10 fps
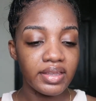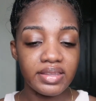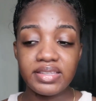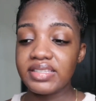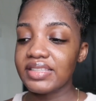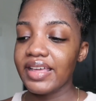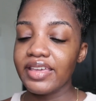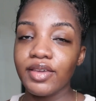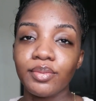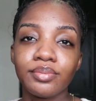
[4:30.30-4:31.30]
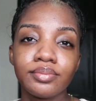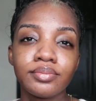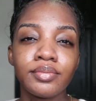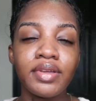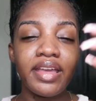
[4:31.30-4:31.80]
this is like
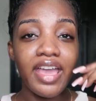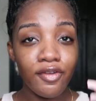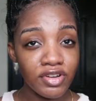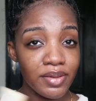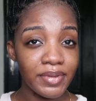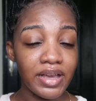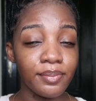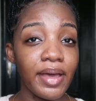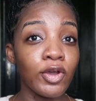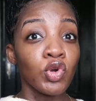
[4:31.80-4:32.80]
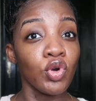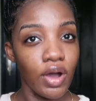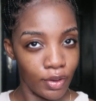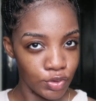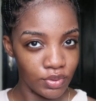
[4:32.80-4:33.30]
everyday makeup I go
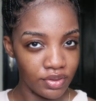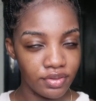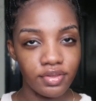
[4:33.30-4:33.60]
out with.